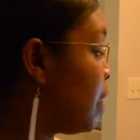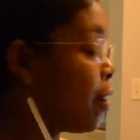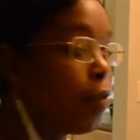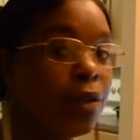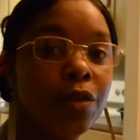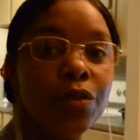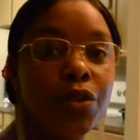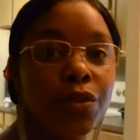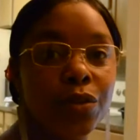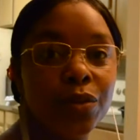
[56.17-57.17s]
like for you
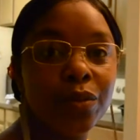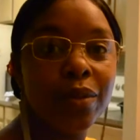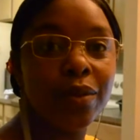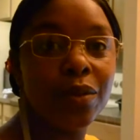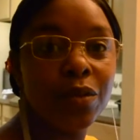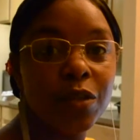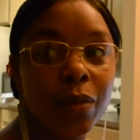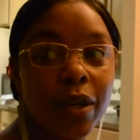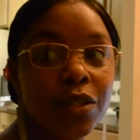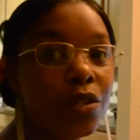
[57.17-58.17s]
to
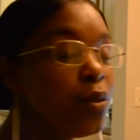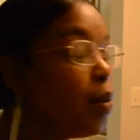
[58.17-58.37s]
respond to